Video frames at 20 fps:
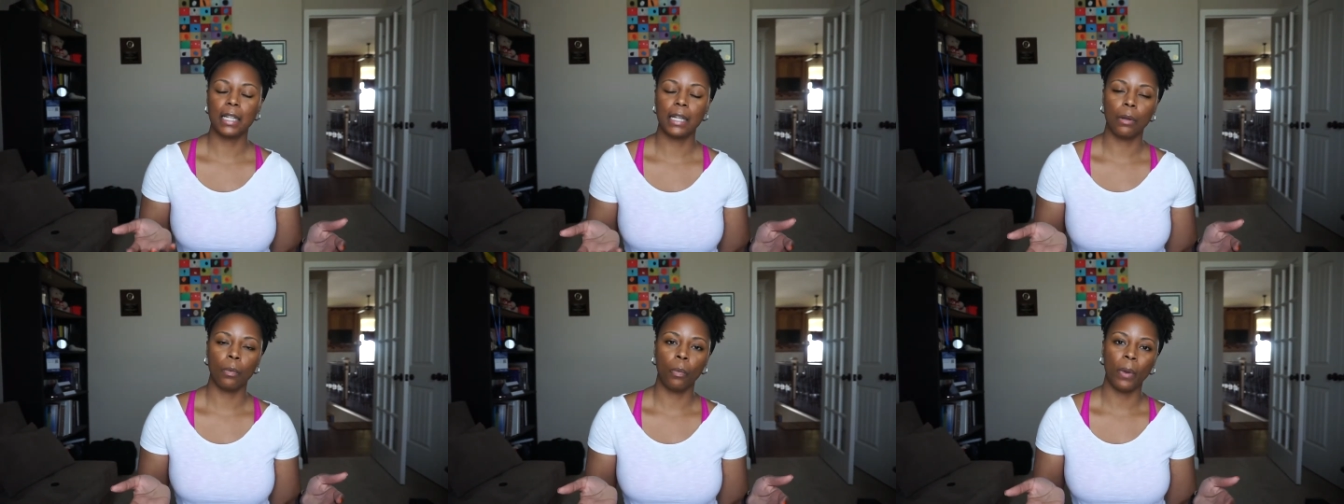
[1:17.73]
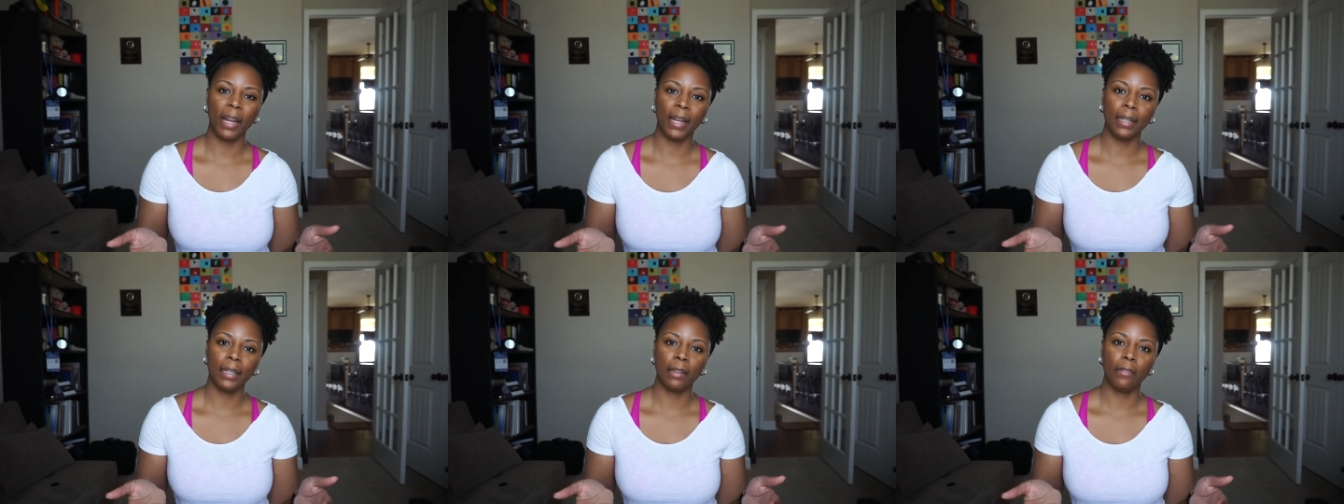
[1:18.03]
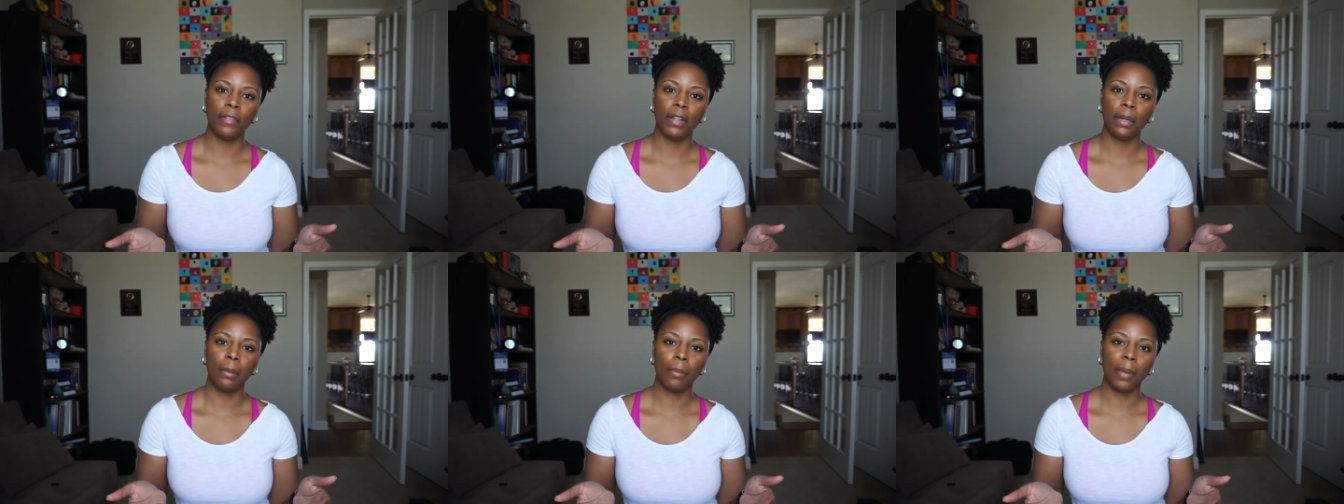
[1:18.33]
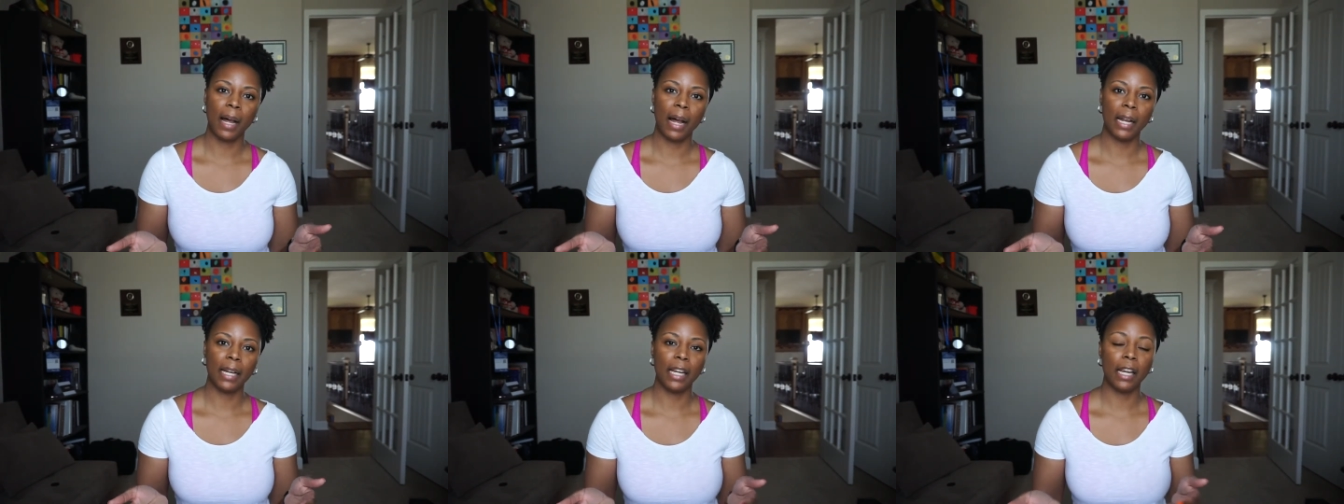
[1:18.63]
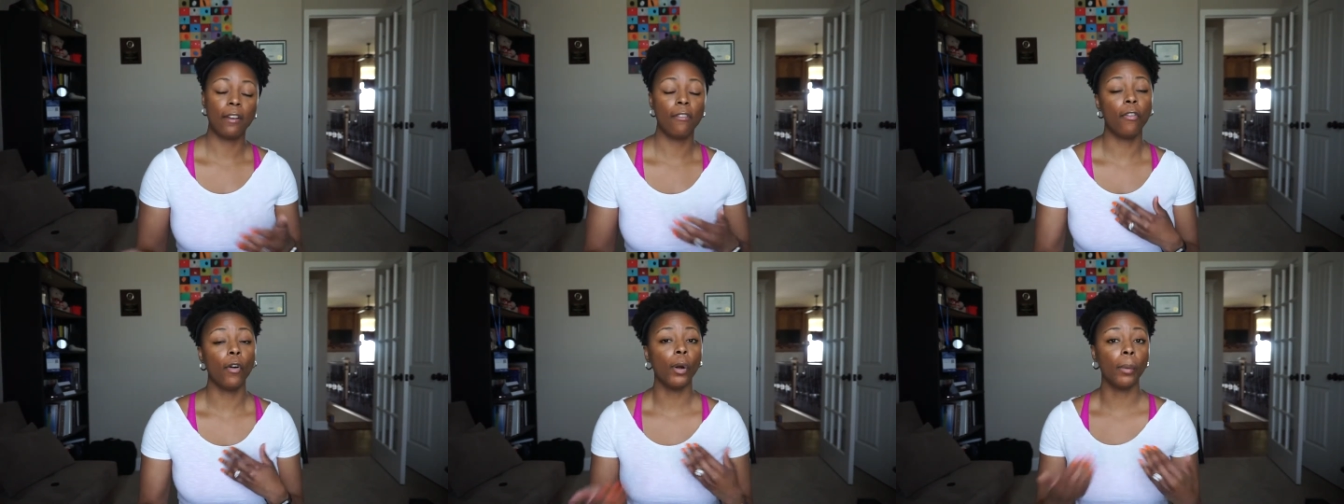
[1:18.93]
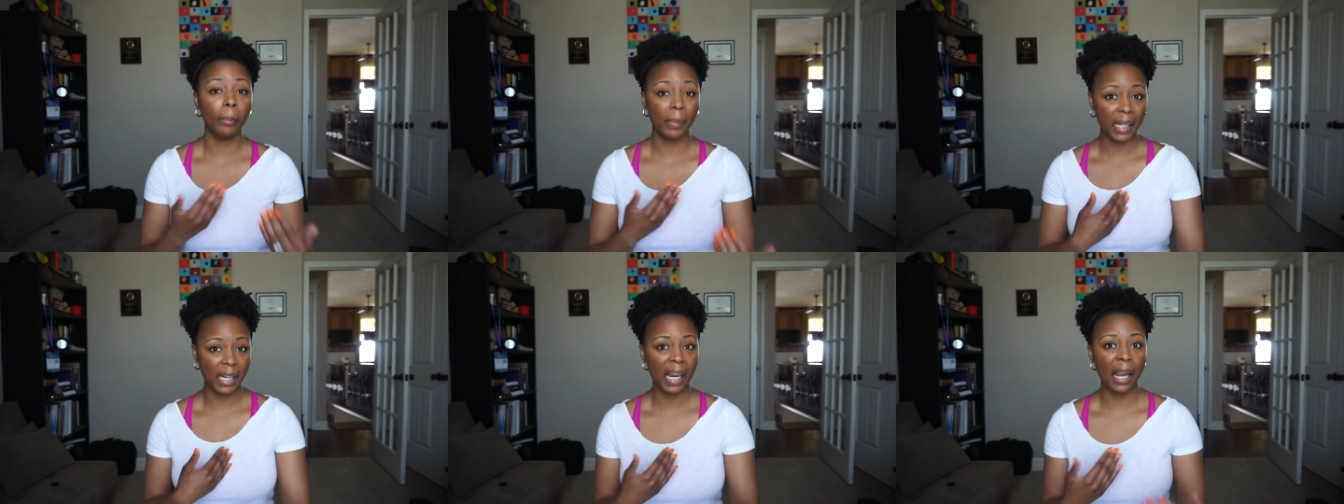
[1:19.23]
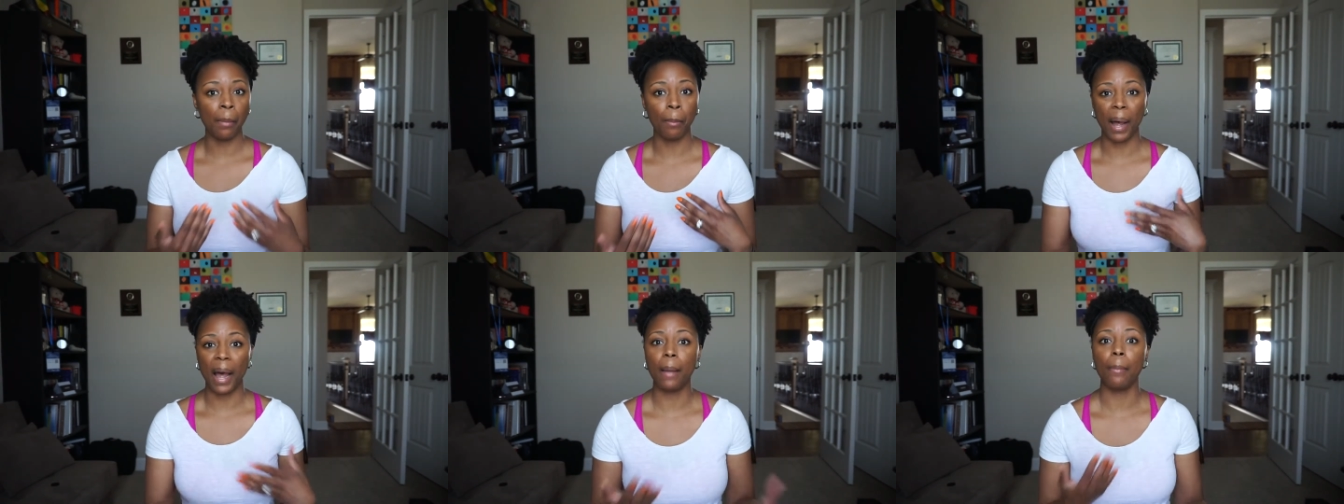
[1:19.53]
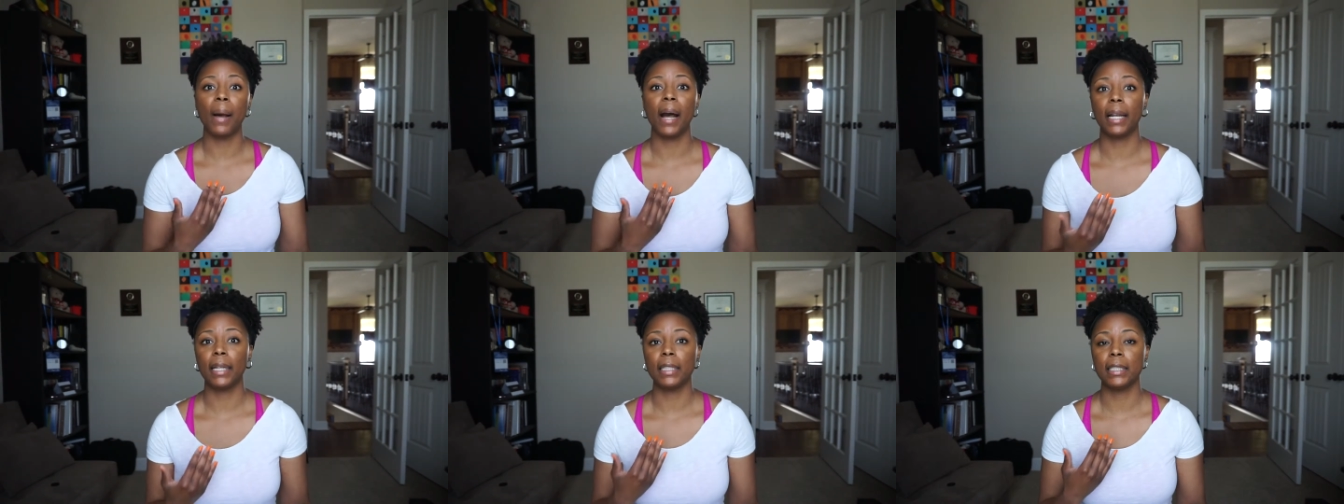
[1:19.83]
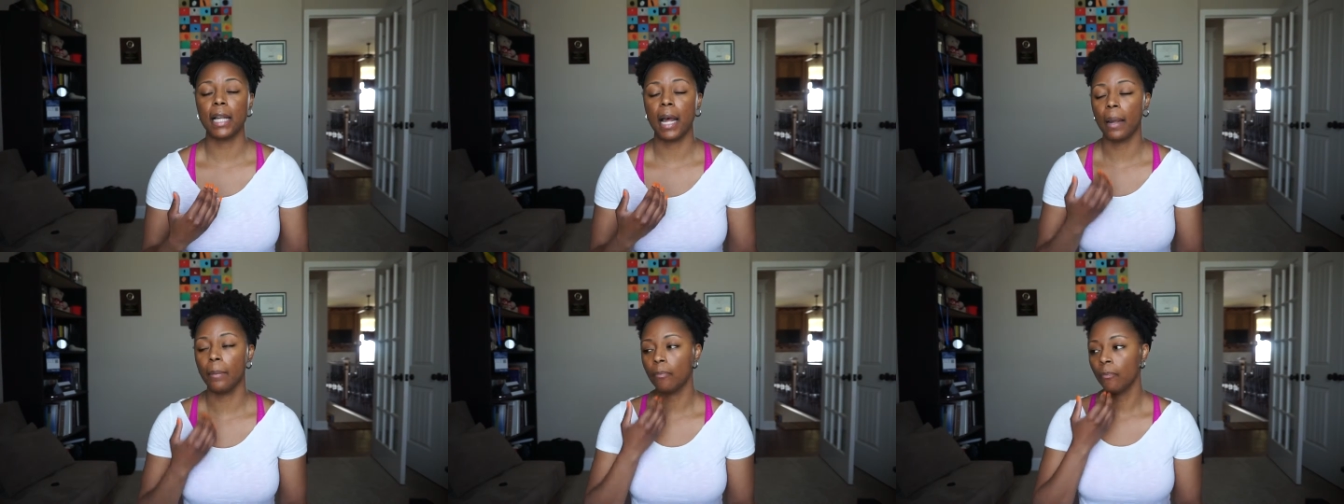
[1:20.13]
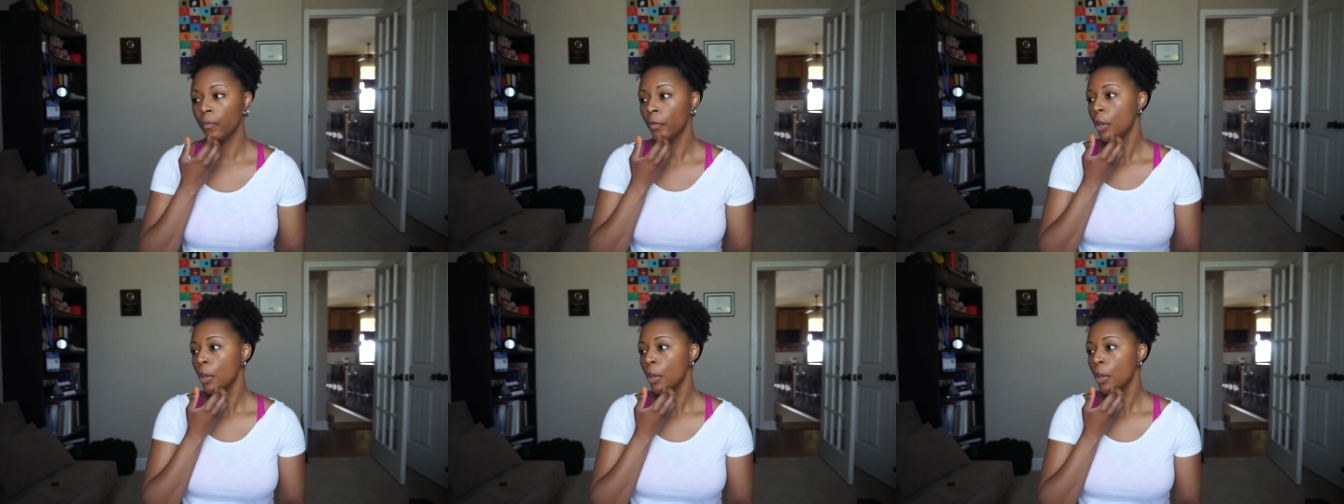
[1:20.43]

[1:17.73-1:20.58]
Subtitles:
weightlifting body for me and my body type.